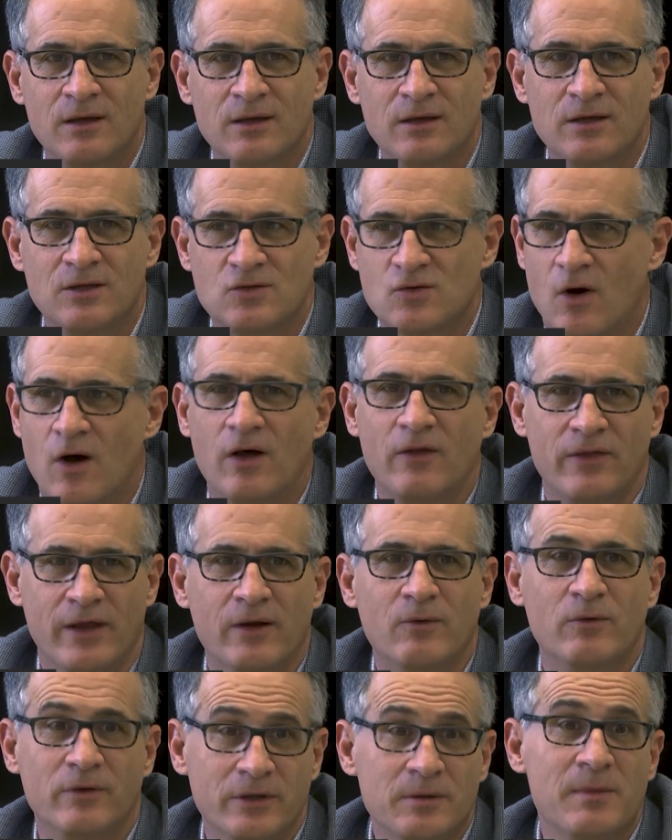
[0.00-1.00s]
is all
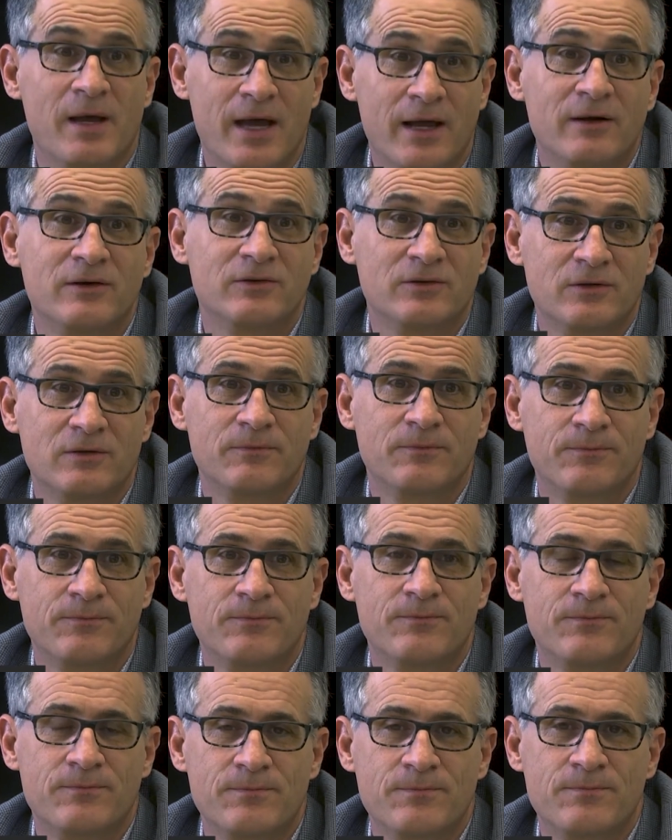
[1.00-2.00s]
that really matters.
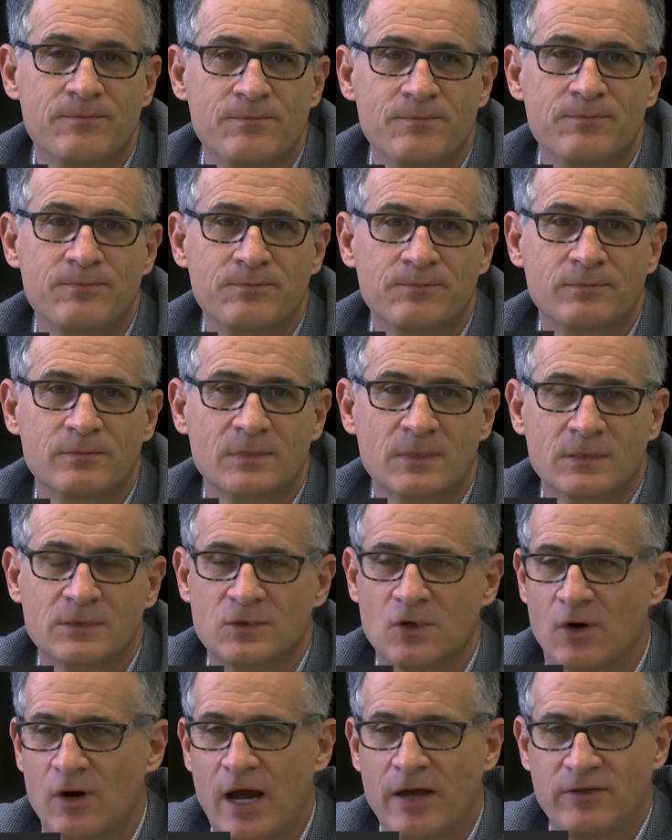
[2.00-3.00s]

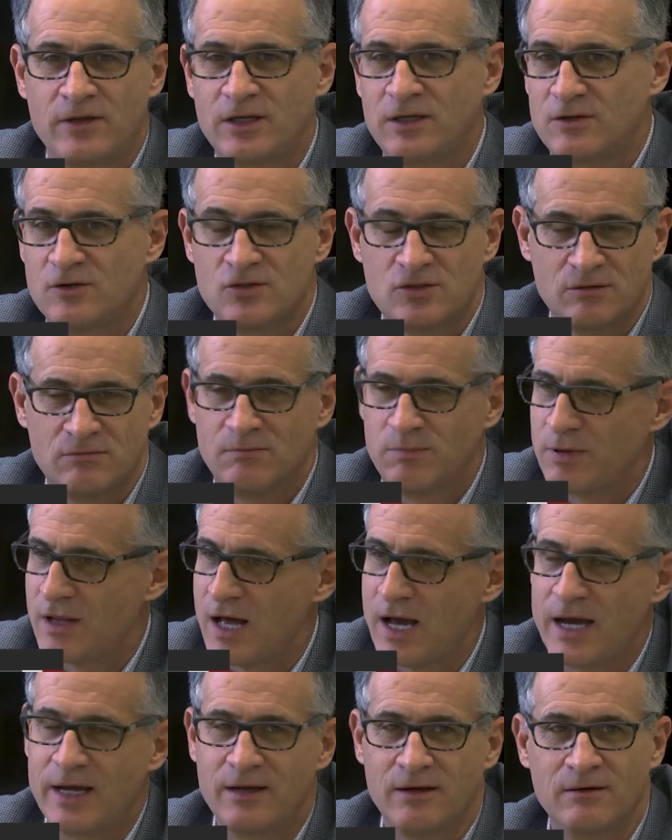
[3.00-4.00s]
So I think you should
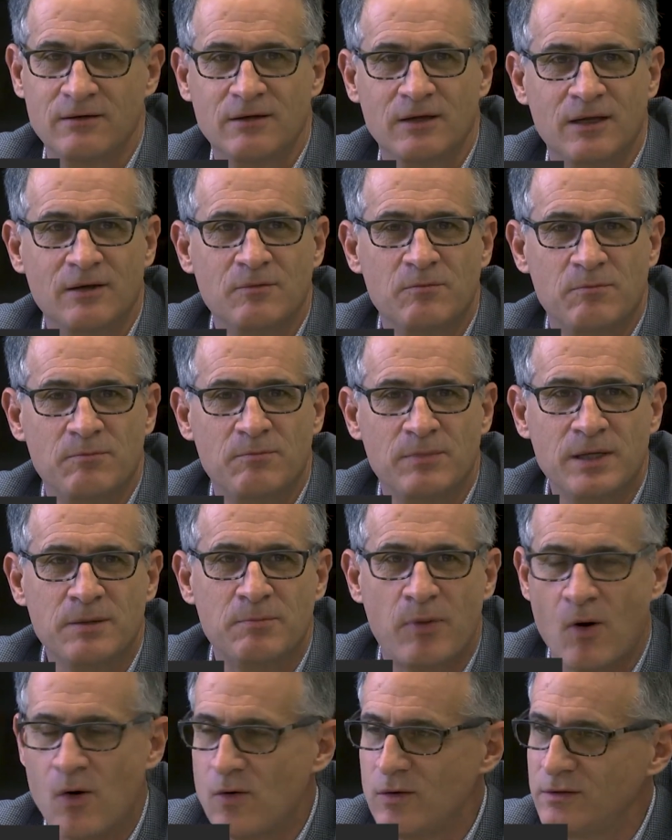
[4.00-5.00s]
apply and be
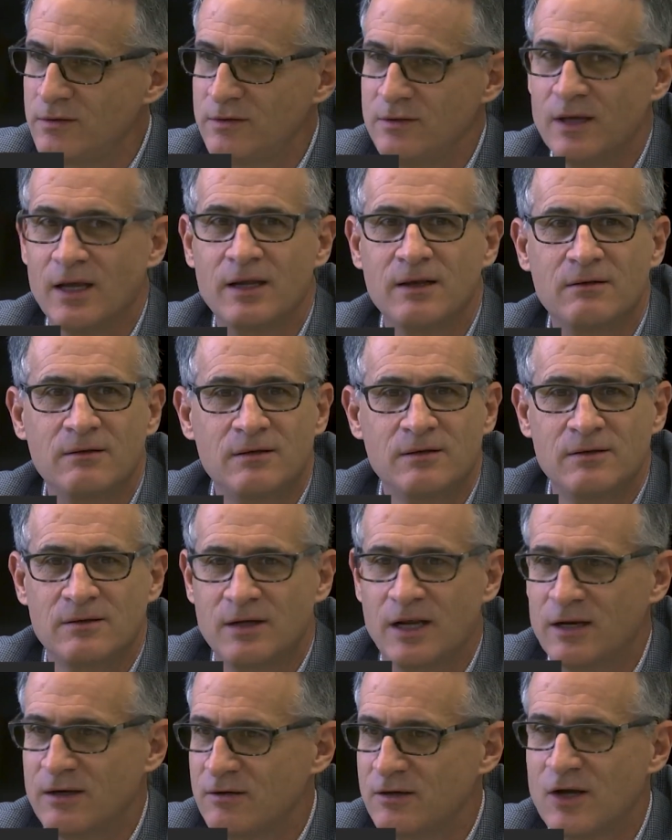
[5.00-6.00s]
bold
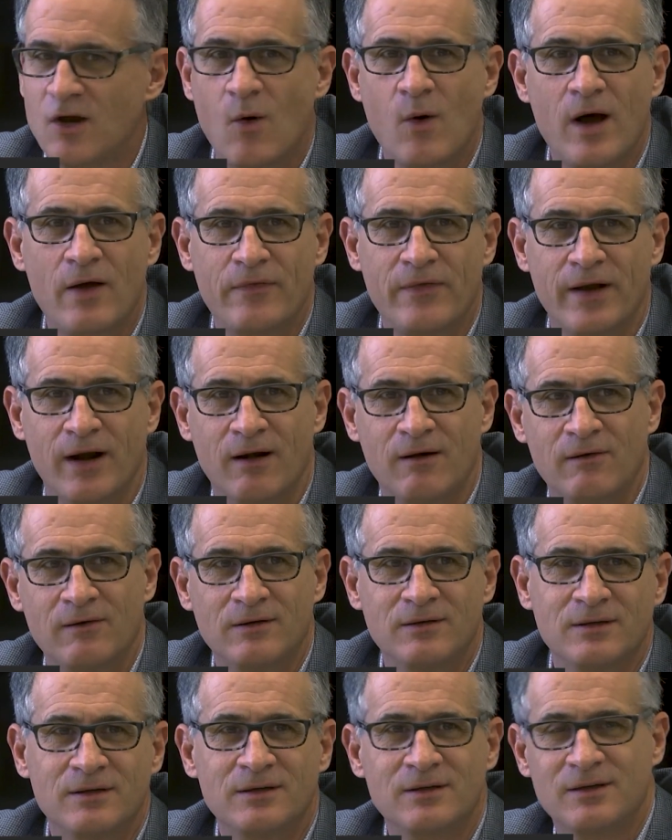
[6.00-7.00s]
and go out there.
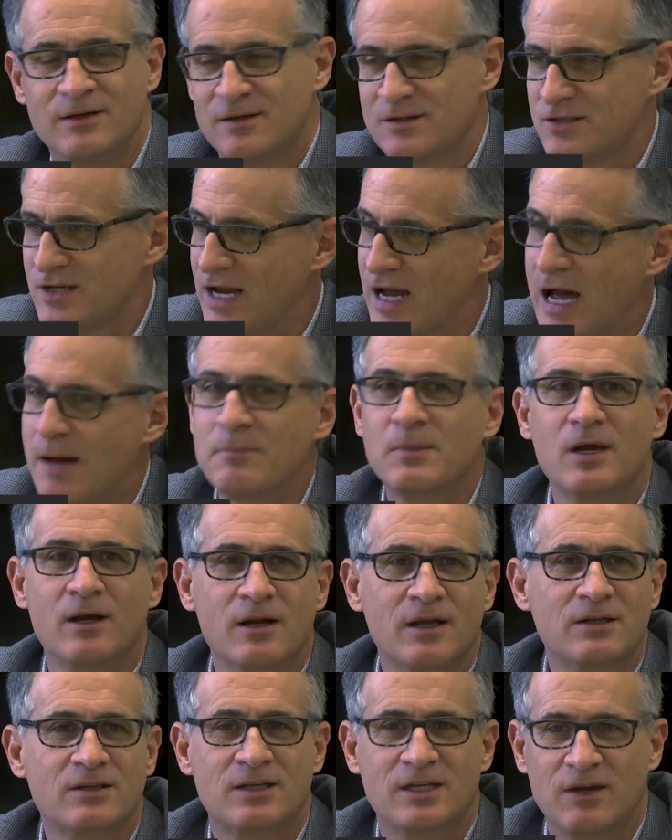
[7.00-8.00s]
Say, I'm
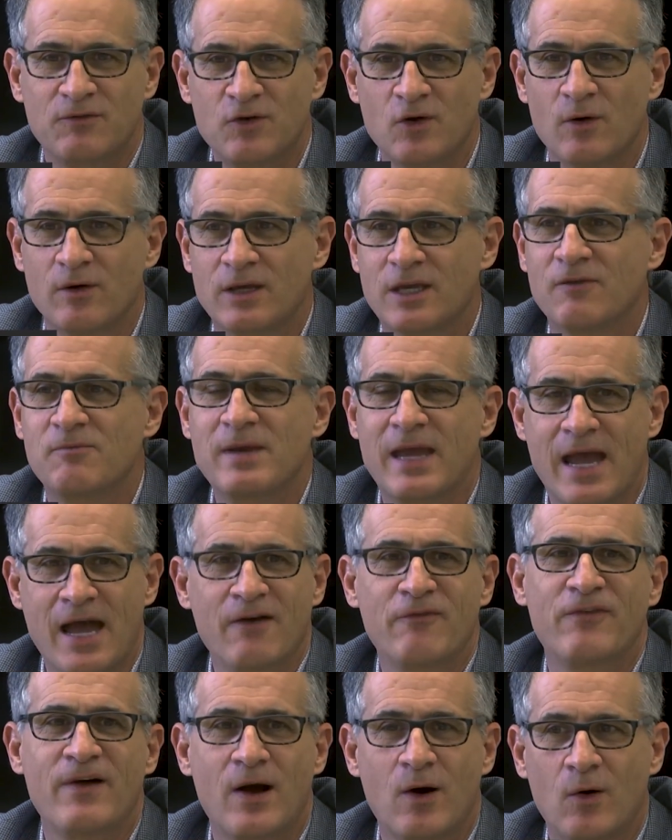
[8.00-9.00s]
going to give me a
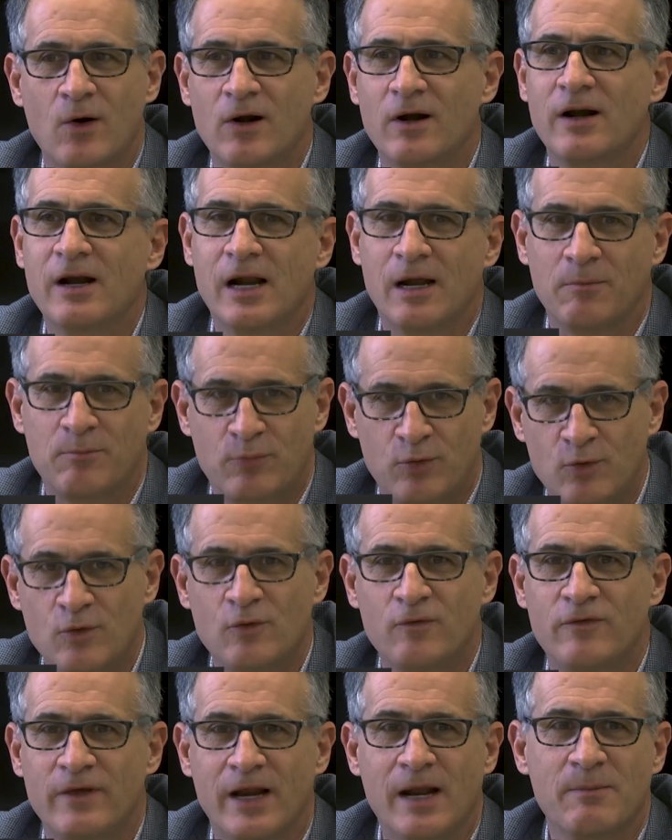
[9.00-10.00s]
half hour and I'll
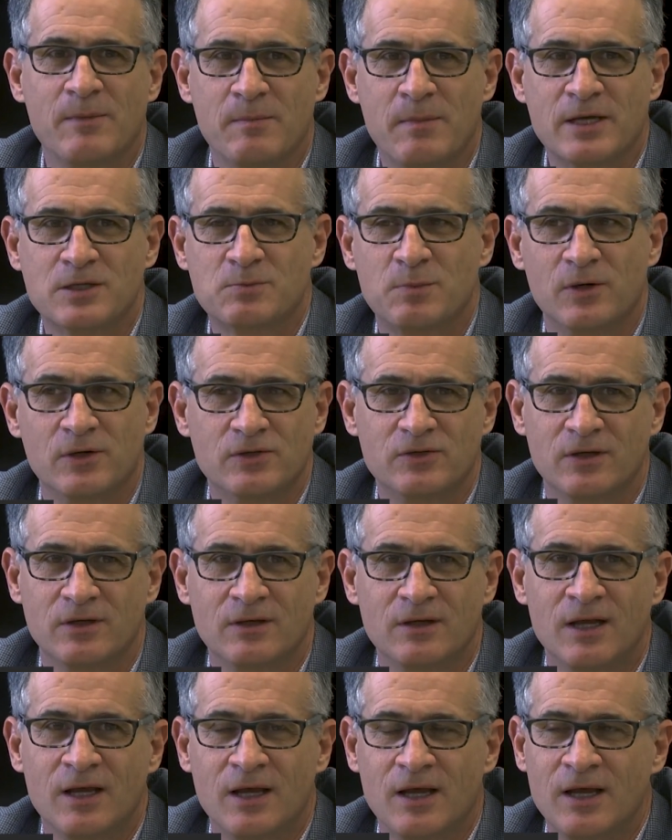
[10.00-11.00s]
prove that I'm the best person.
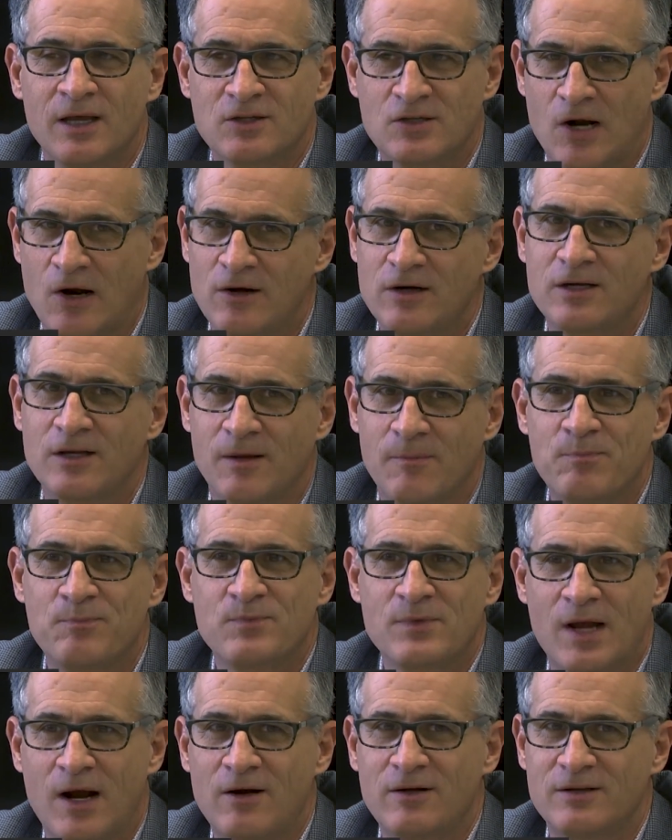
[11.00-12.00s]
It's hard
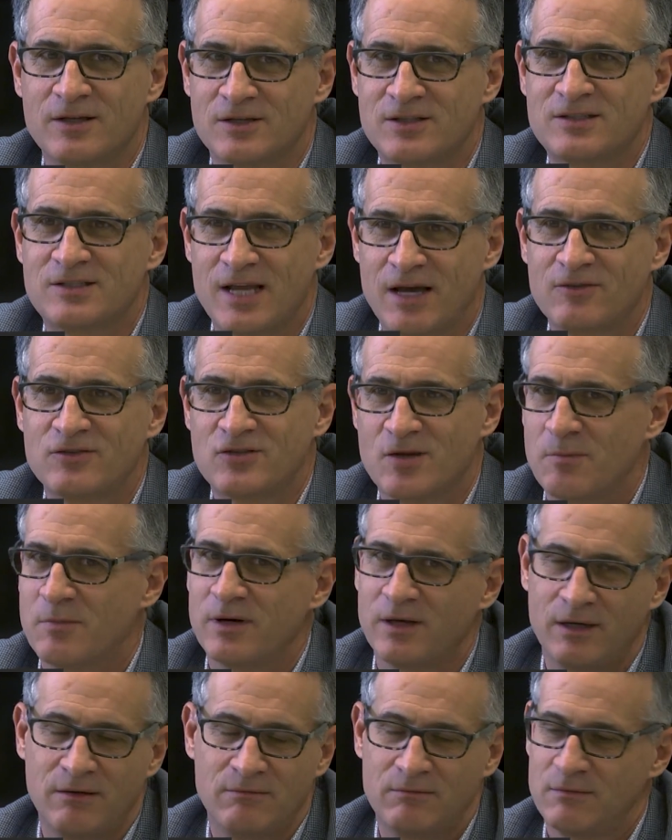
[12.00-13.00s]
to tell
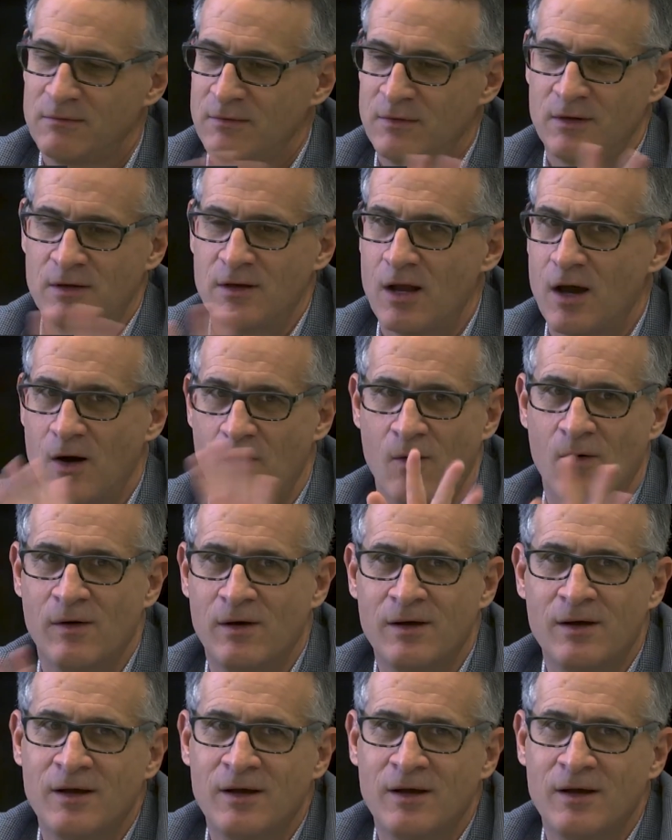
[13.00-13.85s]
somebody no.